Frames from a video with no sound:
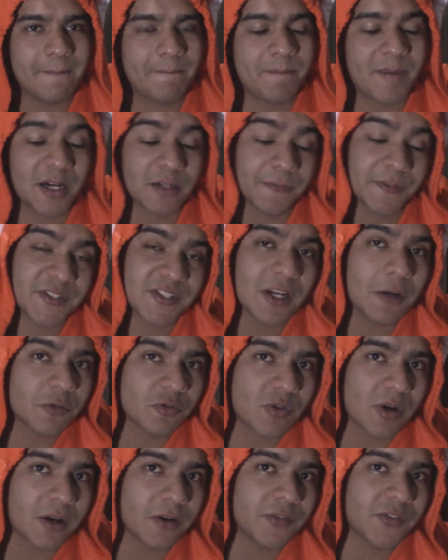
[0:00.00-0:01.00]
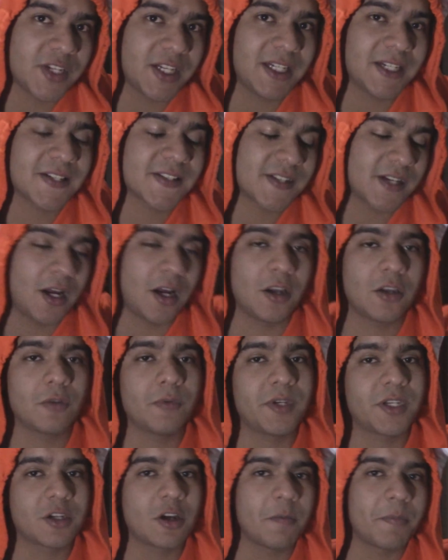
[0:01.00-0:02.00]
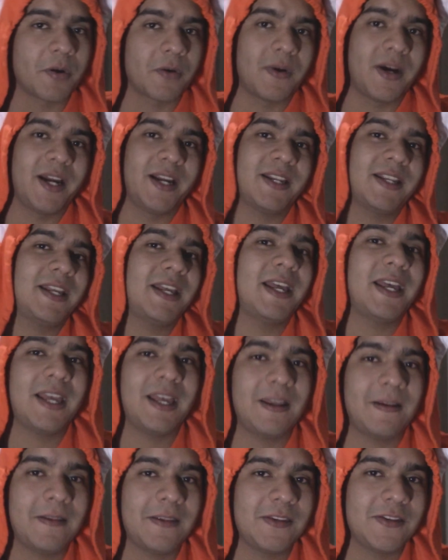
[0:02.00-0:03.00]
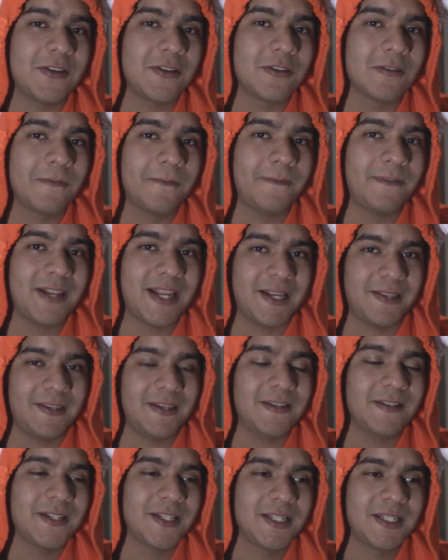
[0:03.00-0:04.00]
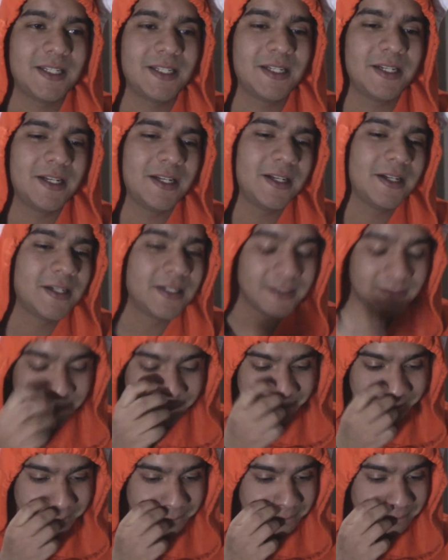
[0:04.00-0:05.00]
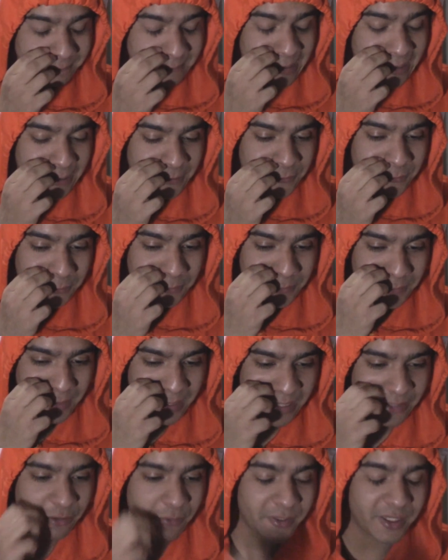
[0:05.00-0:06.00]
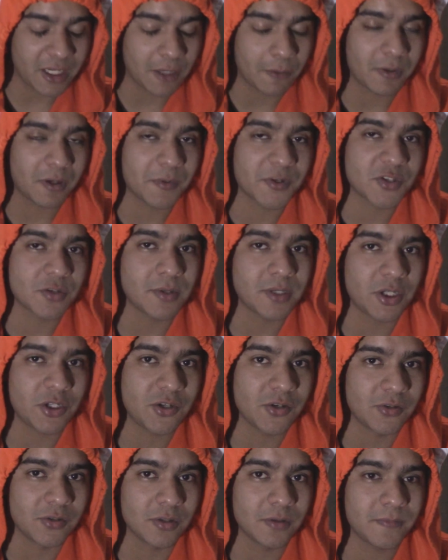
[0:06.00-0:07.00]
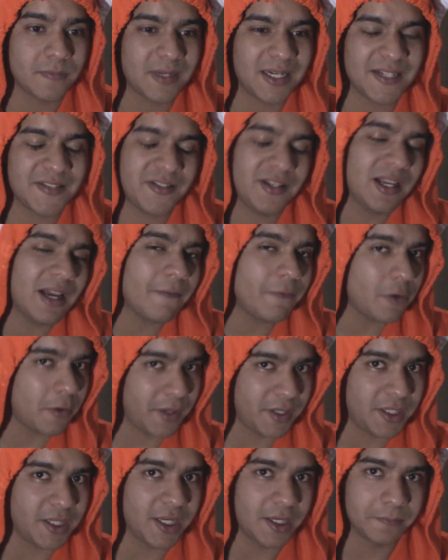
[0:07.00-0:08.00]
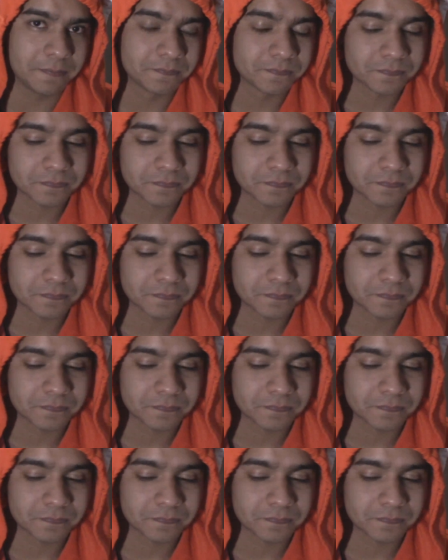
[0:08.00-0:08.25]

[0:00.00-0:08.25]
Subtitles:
part of the soundtrack contained a song with copyright and YouTube flagged it. Like I told you, I had no idea what I was doing on YouTube. I still have no idea.